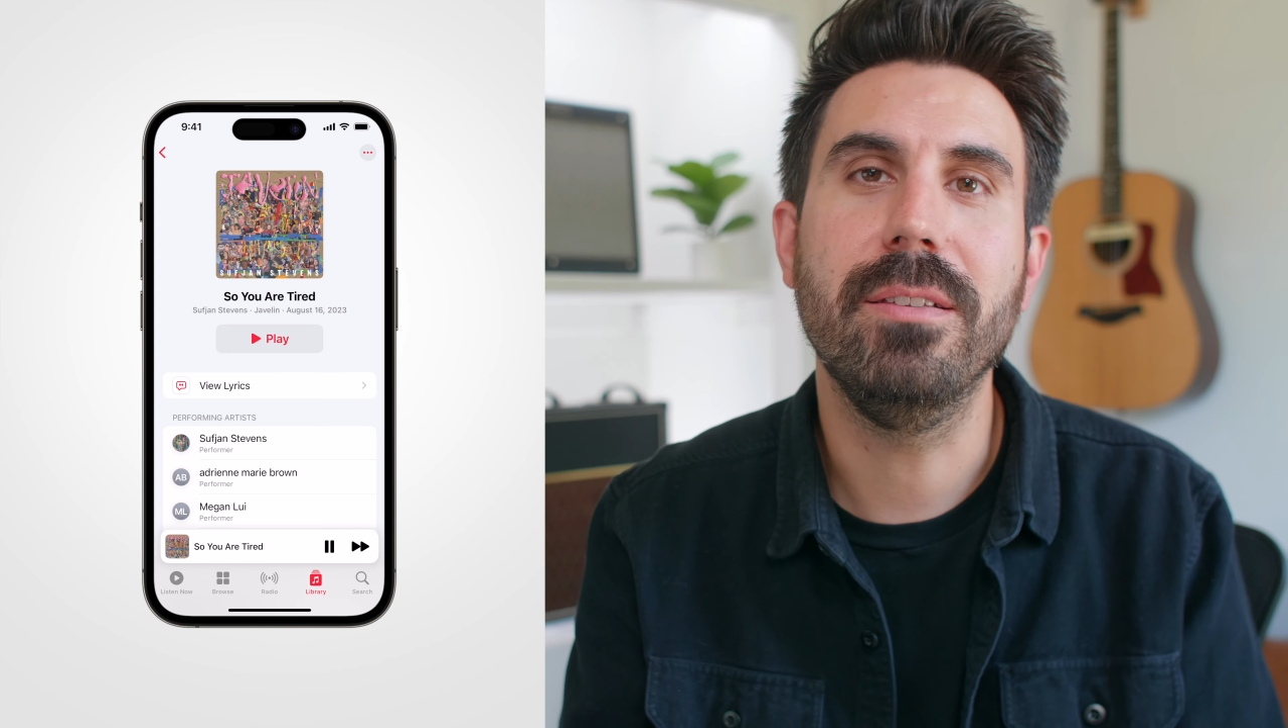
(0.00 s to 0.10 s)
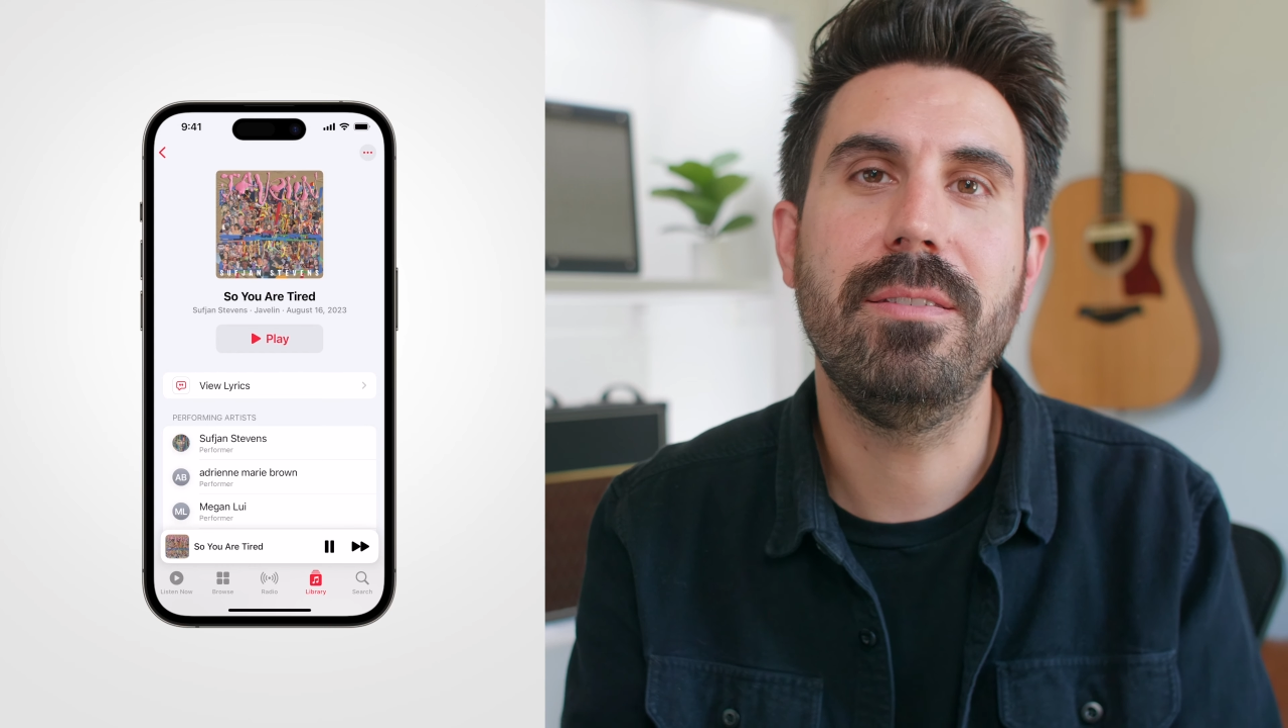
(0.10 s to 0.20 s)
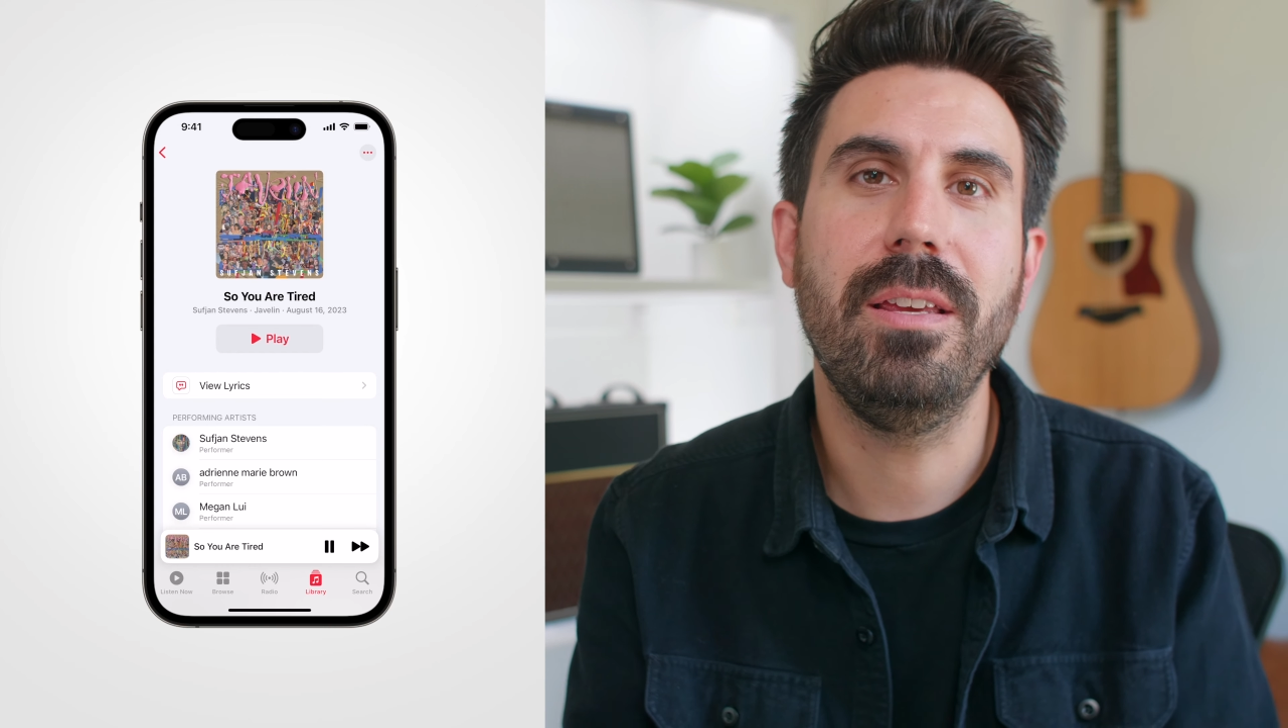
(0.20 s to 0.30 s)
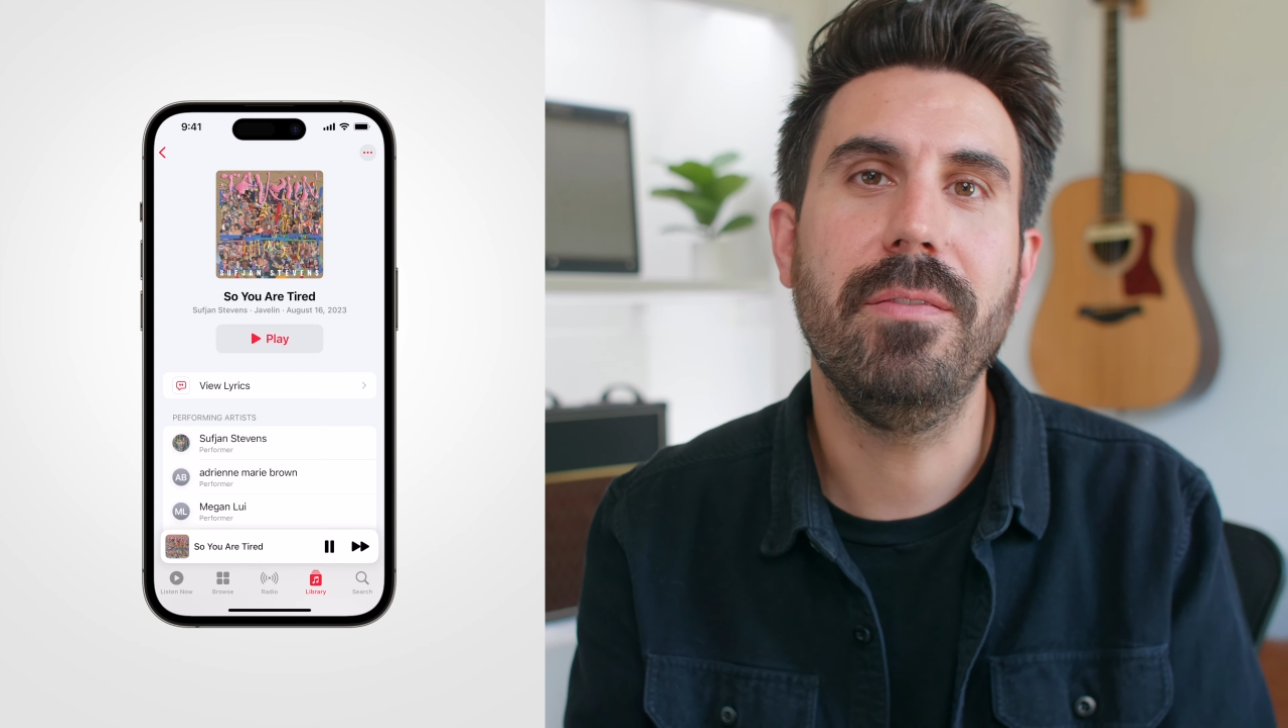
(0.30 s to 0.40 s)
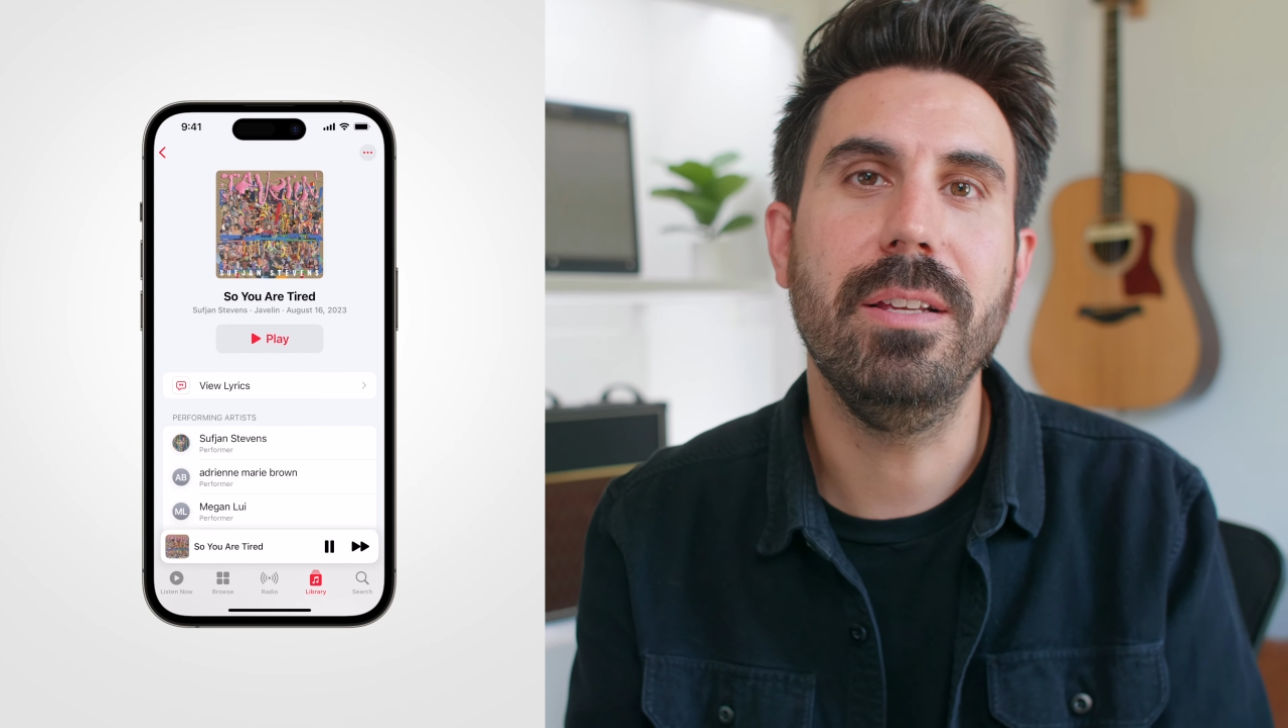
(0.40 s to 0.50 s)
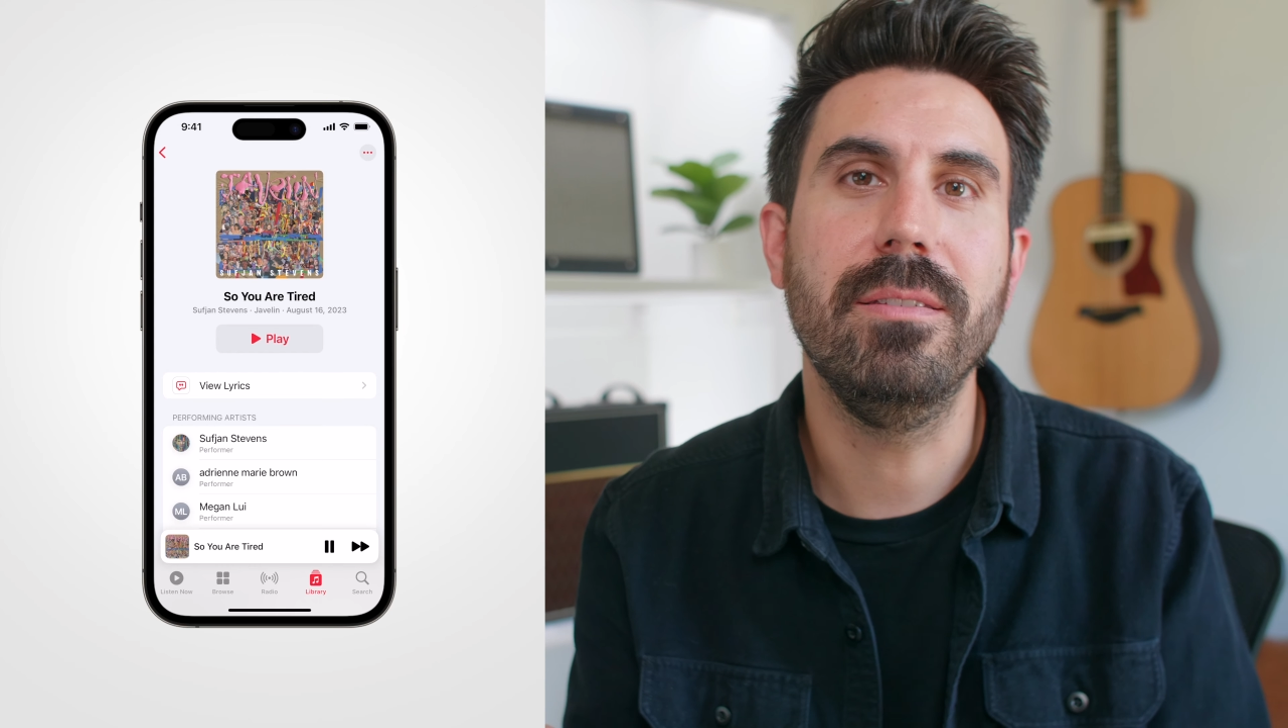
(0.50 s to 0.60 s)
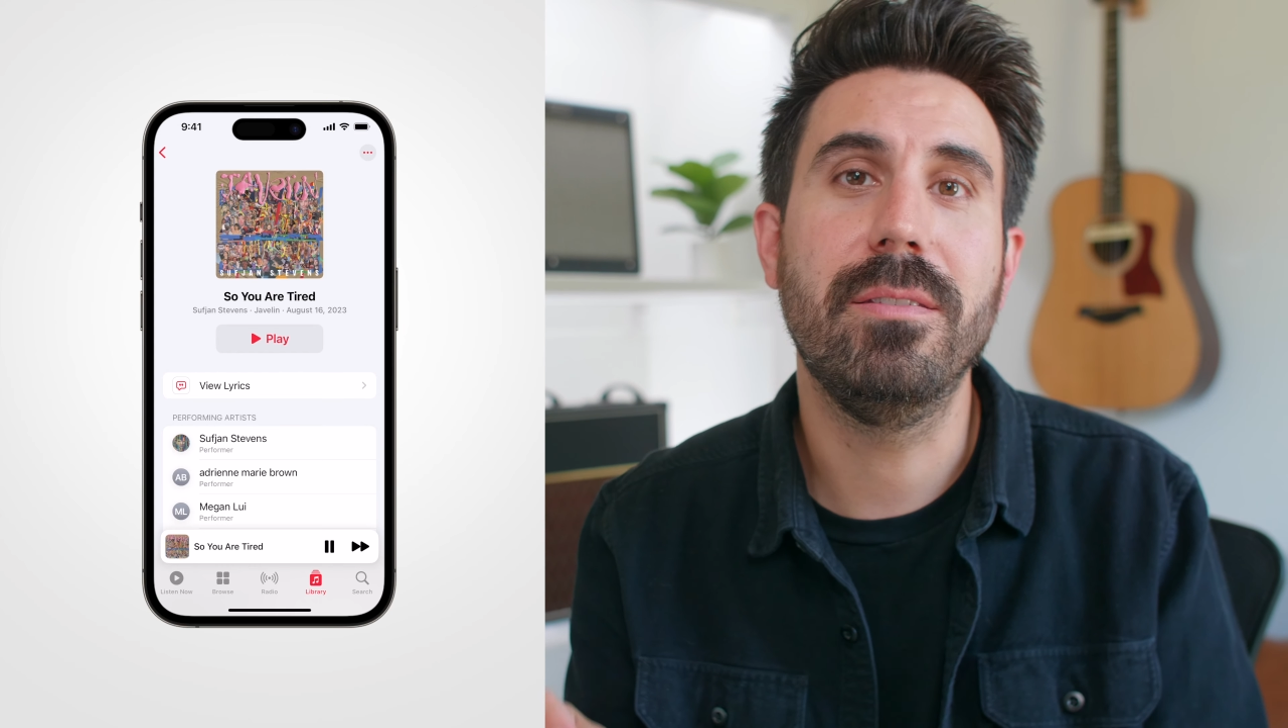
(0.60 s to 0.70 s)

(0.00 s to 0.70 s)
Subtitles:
Stevens'